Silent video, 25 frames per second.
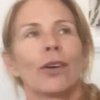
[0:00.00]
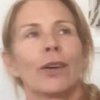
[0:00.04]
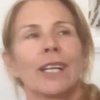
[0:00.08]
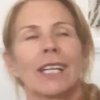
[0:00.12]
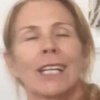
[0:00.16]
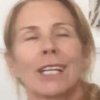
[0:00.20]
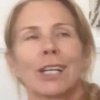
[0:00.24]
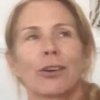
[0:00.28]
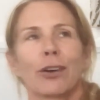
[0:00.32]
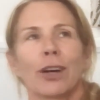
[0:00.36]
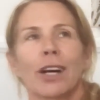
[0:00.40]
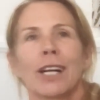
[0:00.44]

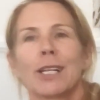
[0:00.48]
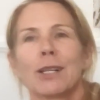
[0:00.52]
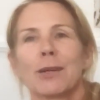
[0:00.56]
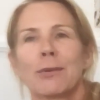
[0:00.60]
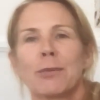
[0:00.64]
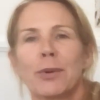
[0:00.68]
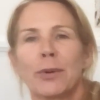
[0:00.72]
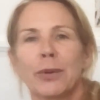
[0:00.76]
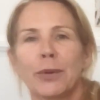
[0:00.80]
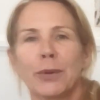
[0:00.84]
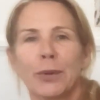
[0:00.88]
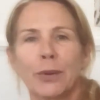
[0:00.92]

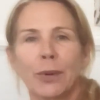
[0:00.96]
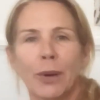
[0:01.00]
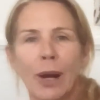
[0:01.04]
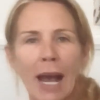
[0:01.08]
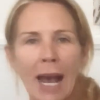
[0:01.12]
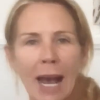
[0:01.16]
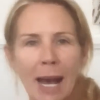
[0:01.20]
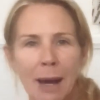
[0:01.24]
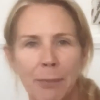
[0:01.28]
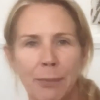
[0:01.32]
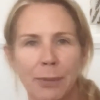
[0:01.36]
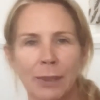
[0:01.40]
incredible,
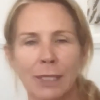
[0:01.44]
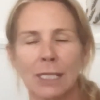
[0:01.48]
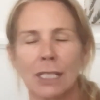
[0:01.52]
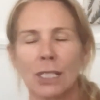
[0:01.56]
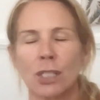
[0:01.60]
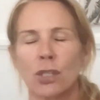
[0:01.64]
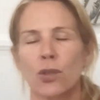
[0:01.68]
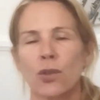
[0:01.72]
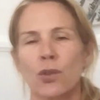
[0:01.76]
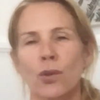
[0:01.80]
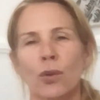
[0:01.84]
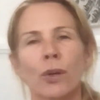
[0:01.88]

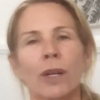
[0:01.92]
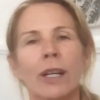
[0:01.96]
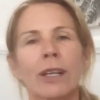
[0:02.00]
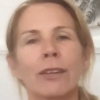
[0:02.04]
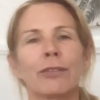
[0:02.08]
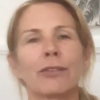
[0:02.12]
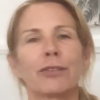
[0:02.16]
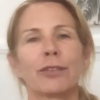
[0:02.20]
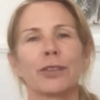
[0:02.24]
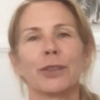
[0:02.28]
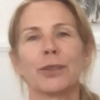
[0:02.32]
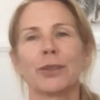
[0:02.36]
happy,
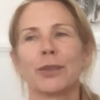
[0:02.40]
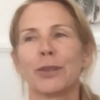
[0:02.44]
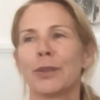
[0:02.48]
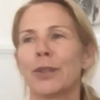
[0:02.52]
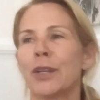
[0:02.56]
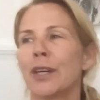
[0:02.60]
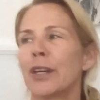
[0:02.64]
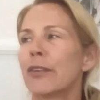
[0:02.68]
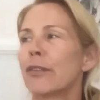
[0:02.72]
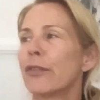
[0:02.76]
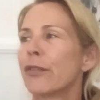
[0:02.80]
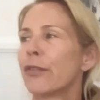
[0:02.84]
joyful,